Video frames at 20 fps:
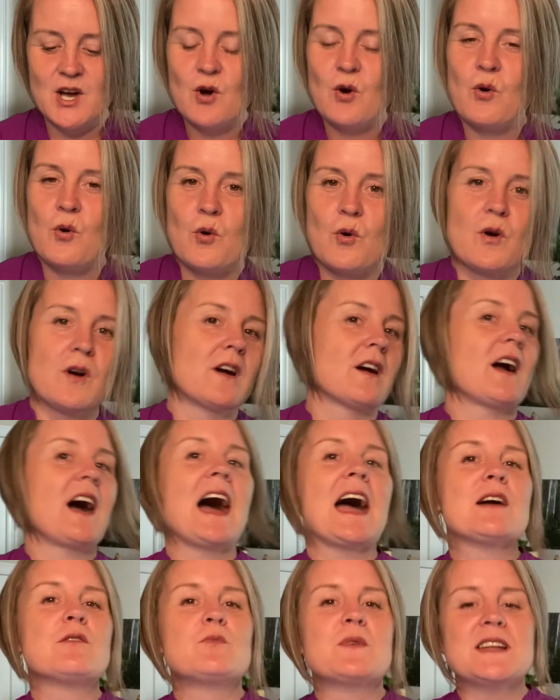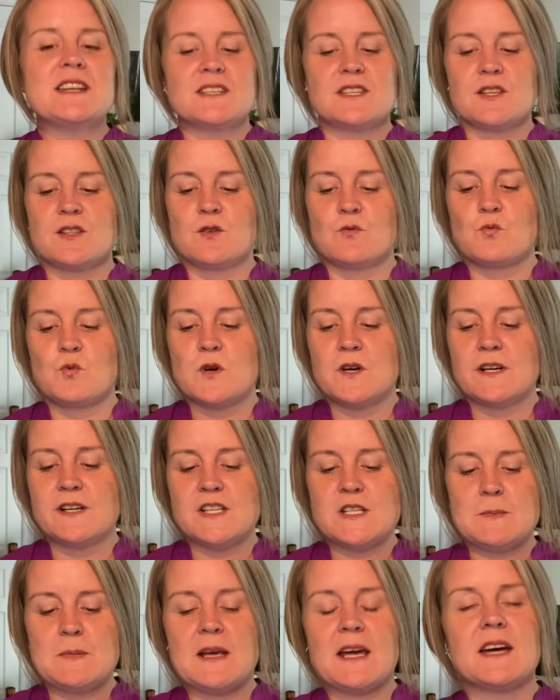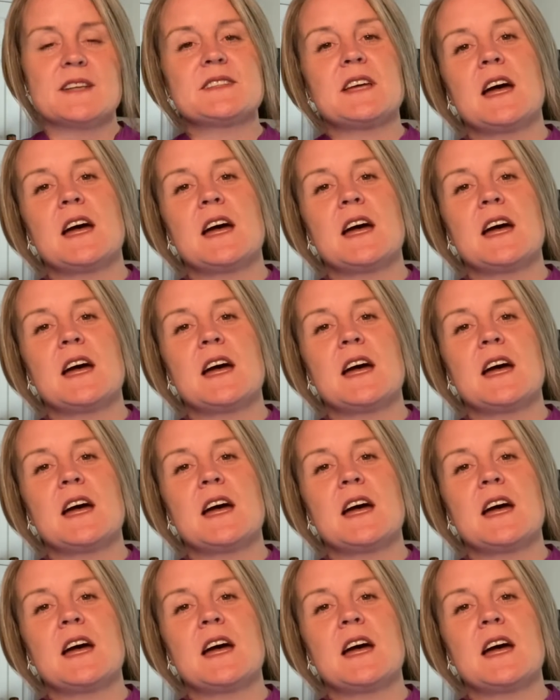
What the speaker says: Or, I went to the woods because